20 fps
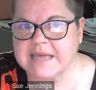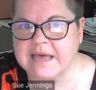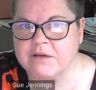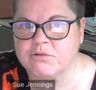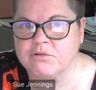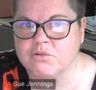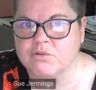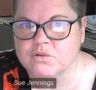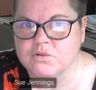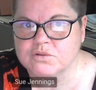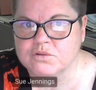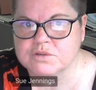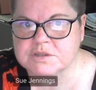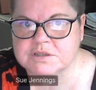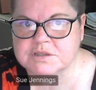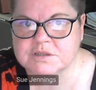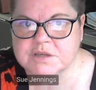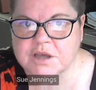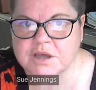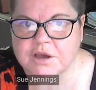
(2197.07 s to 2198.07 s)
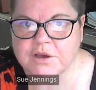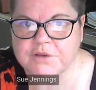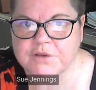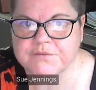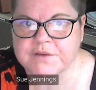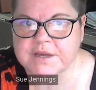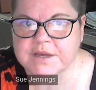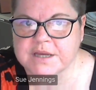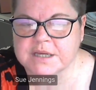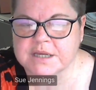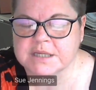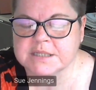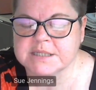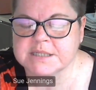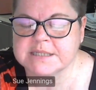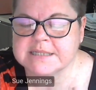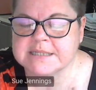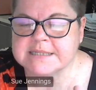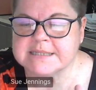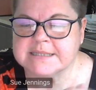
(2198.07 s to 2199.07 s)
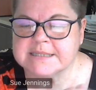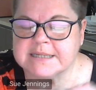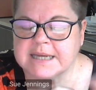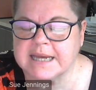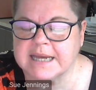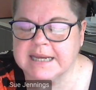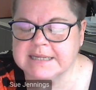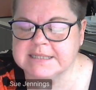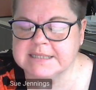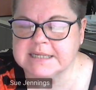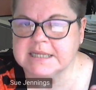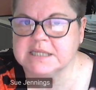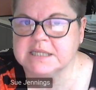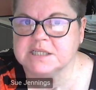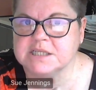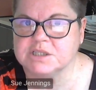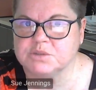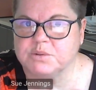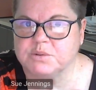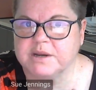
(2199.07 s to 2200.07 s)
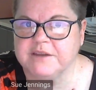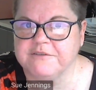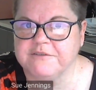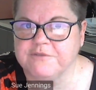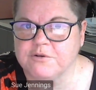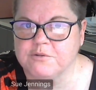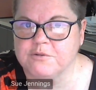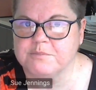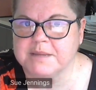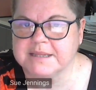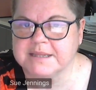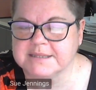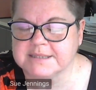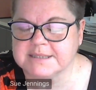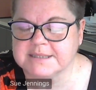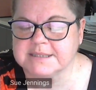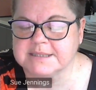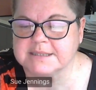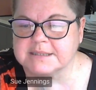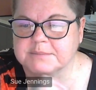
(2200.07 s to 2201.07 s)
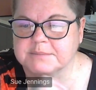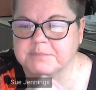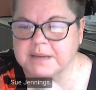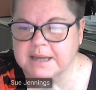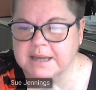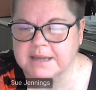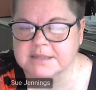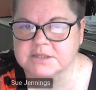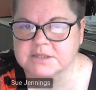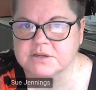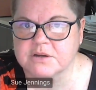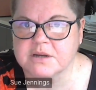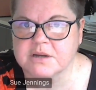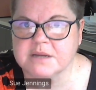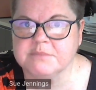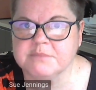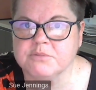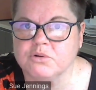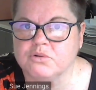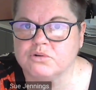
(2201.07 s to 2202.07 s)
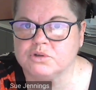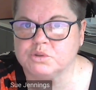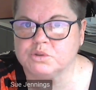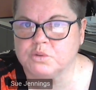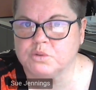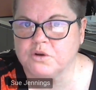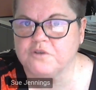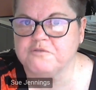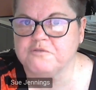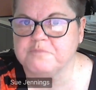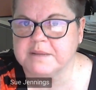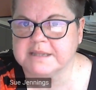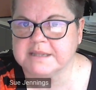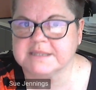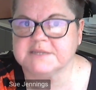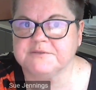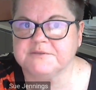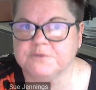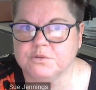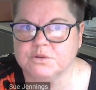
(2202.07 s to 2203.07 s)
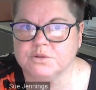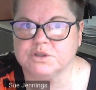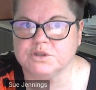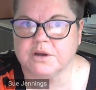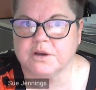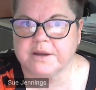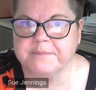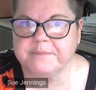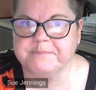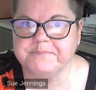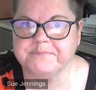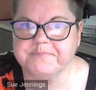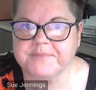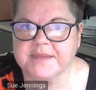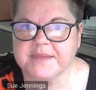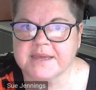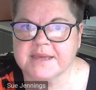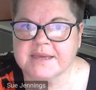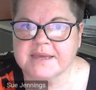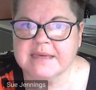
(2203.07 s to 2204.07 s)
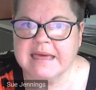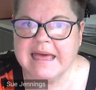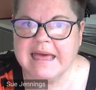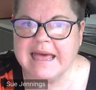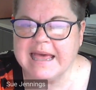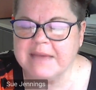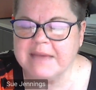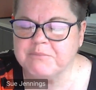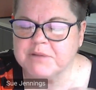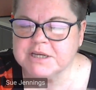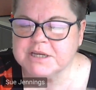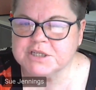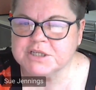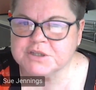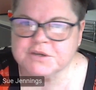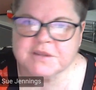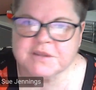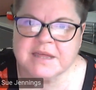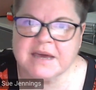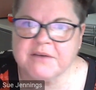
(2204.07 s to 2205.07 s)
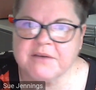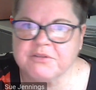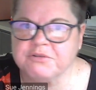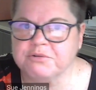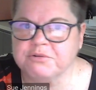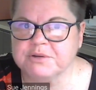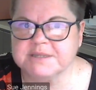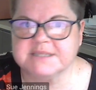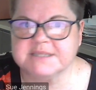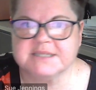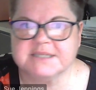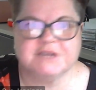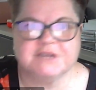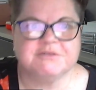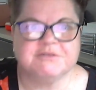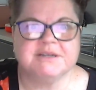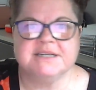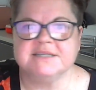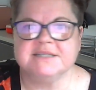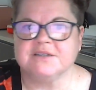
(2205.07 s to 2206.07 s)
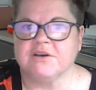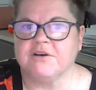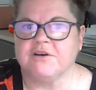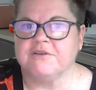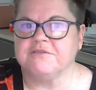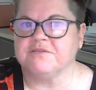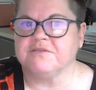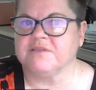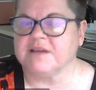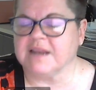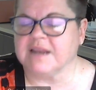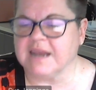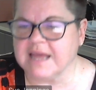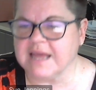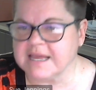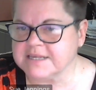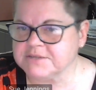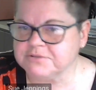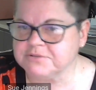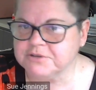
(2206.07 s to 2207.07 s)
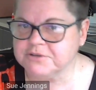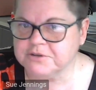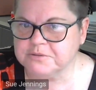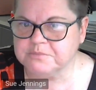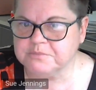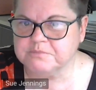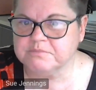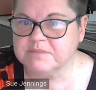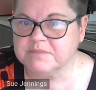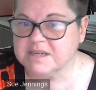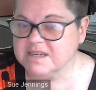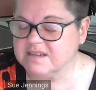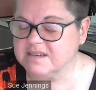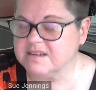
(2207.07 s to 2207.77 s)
course over 18 to 24 months part-time or 12 months full-time. And we do that through a series of classroom